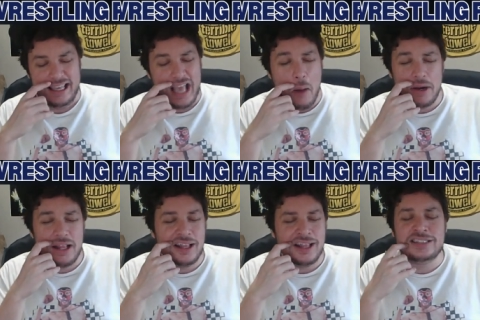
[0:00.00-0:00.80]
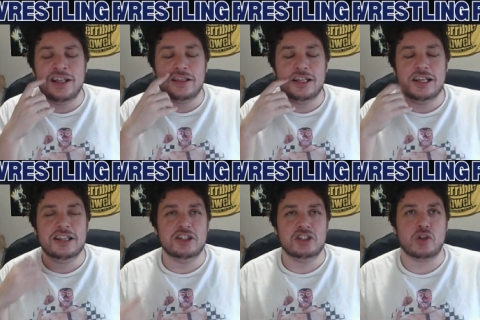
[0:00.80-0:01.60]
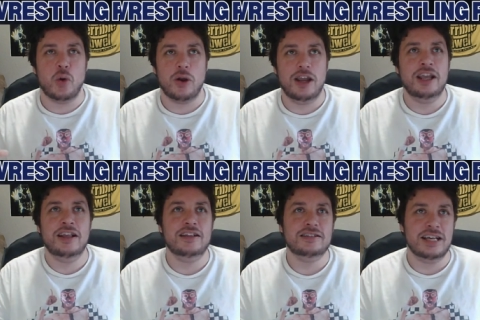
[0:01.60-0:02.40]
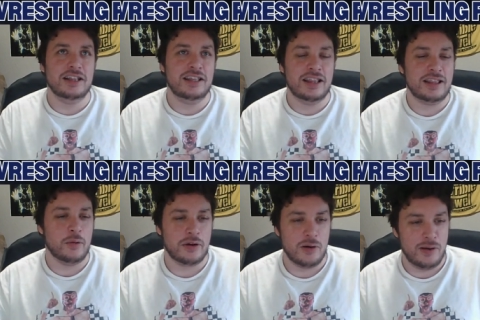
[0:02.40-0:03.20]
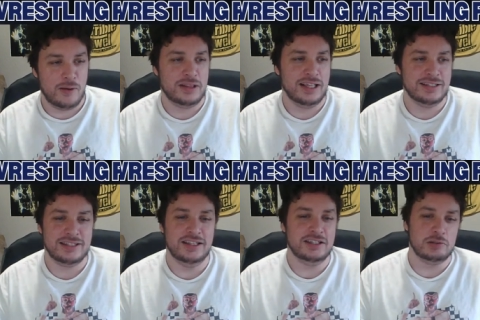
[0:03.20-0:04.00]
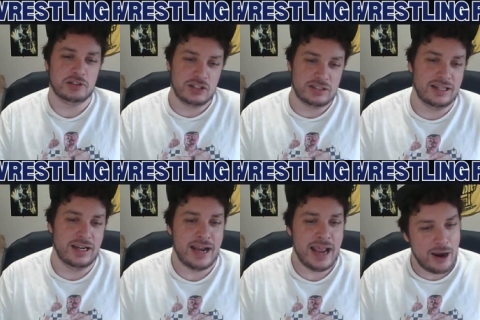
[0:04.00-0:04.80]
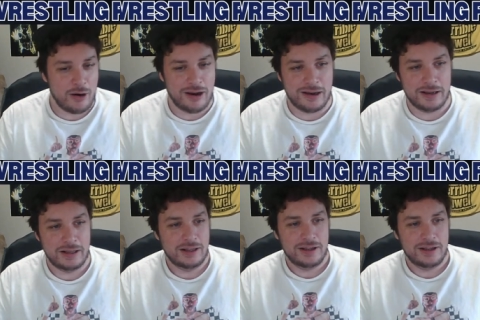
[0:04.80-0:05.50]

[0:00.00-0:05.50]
yeah, but that's not the storytelling that they were going with this. And this was just in an era